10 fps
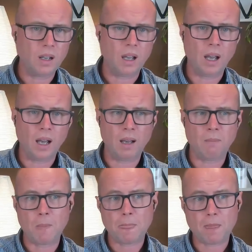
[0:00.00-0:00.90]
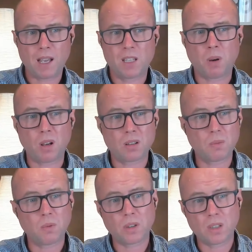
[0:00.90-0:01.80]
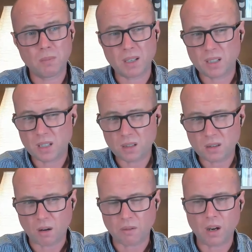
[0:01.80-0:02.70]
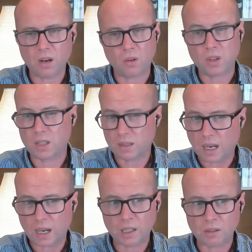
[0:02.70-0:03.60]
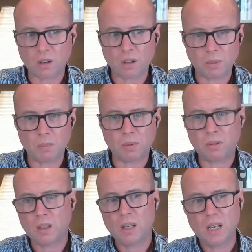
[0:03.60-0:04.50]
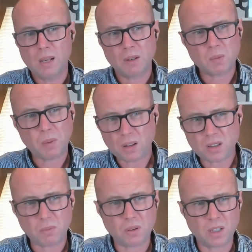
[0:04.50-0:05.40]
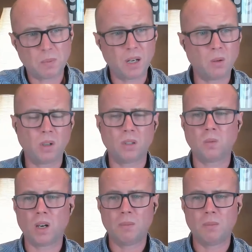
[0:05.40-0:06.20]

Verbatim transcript: Um, it's possible that your messaging's not right or that you're targeting the wrong people. Yeah. It's possible there's been a worldwide